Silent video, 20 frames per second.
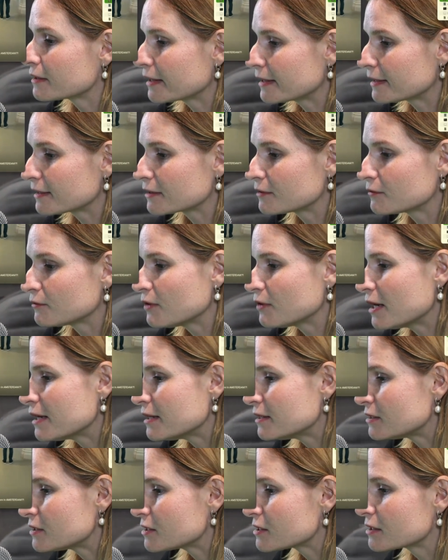handing
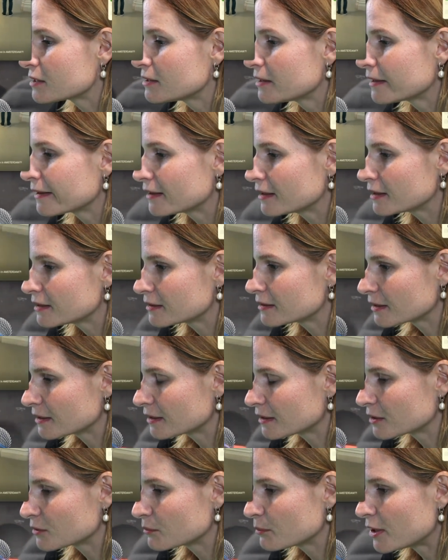flyers, then
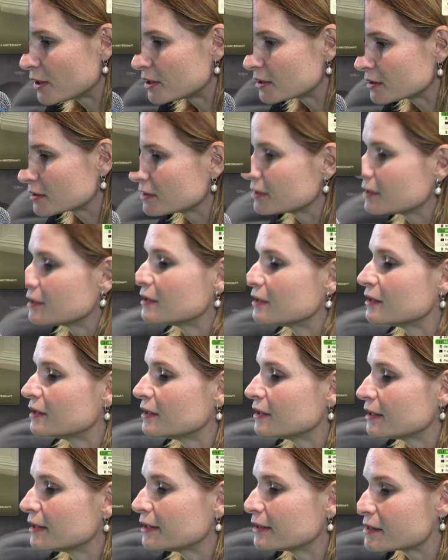taking part
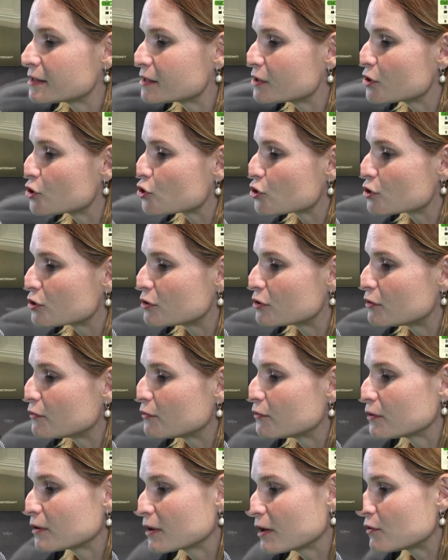in the seizure of
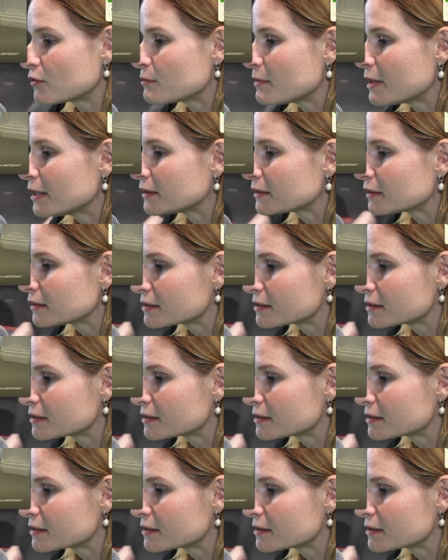governmental